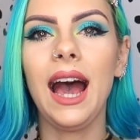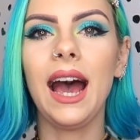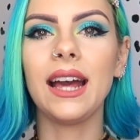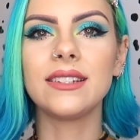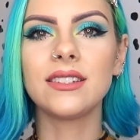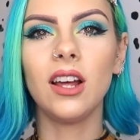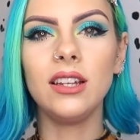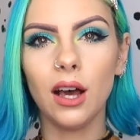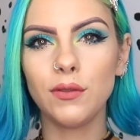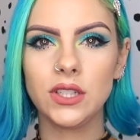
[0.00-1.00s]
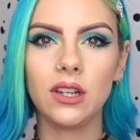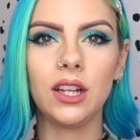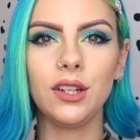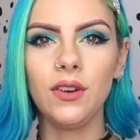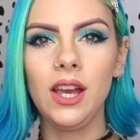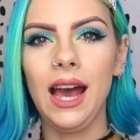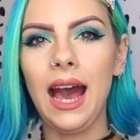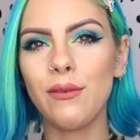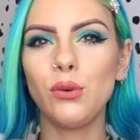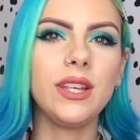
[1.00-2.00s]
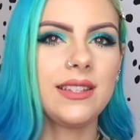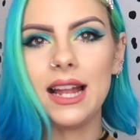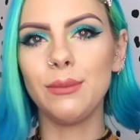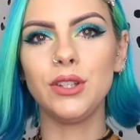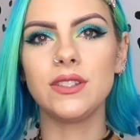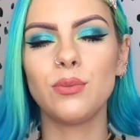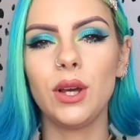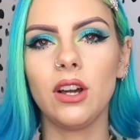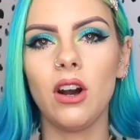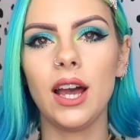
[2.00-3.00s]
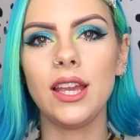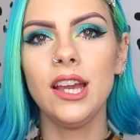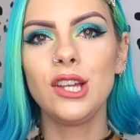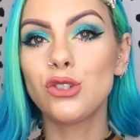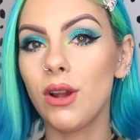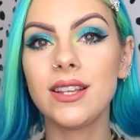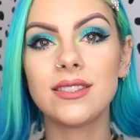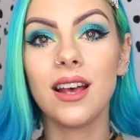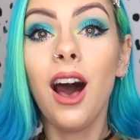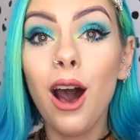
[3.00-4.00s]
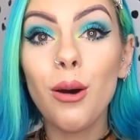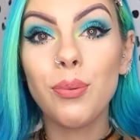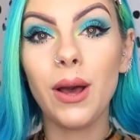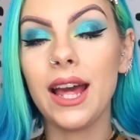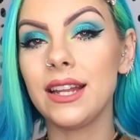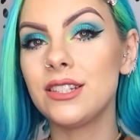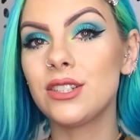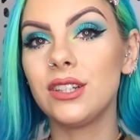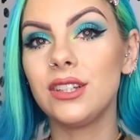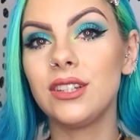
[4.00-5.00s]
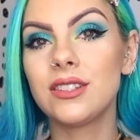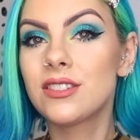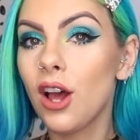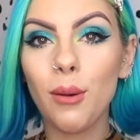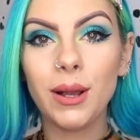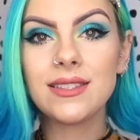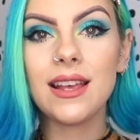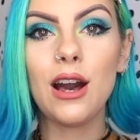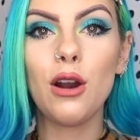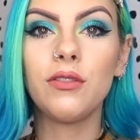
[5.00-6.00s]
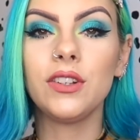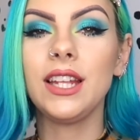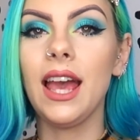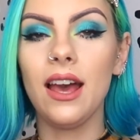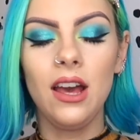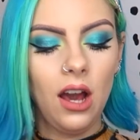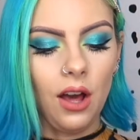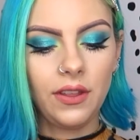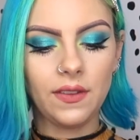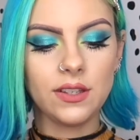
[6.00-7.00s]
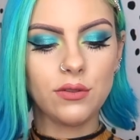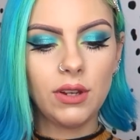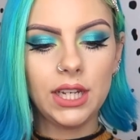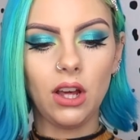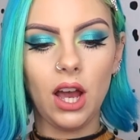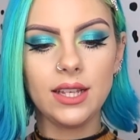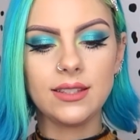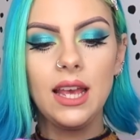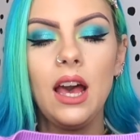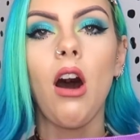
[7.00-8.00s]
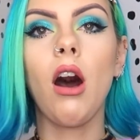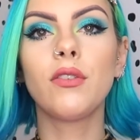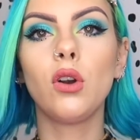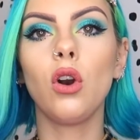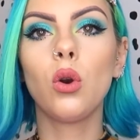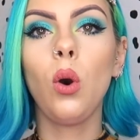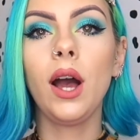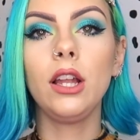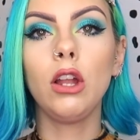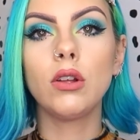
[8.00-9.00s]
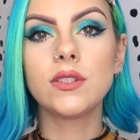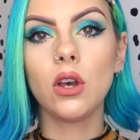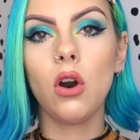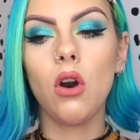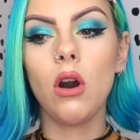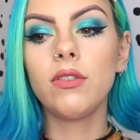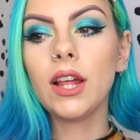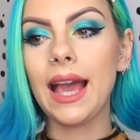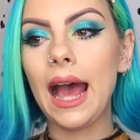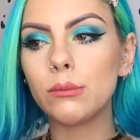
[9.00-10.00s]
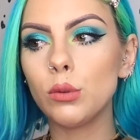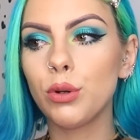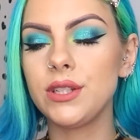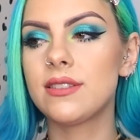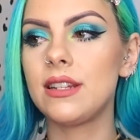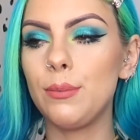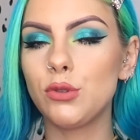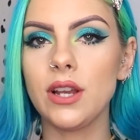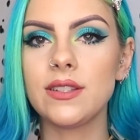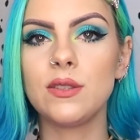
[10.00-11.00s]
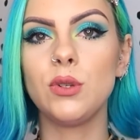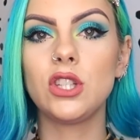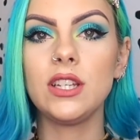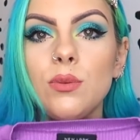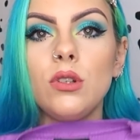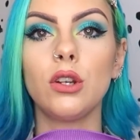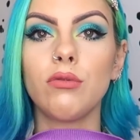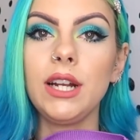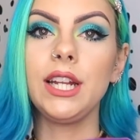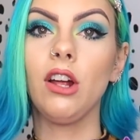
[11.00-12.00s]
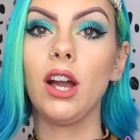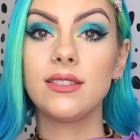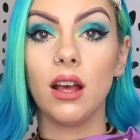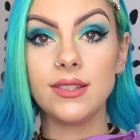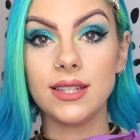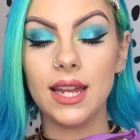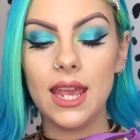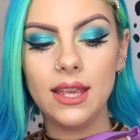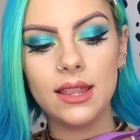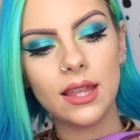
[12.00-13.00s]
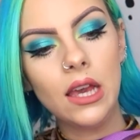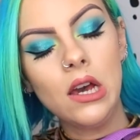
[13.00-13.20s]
and I love to kind of have all these elements when I dress up and style myself. And yeah, I think this is really nice. I've got quite a lot of like animal print slip dresses, which this would look really nice underneath.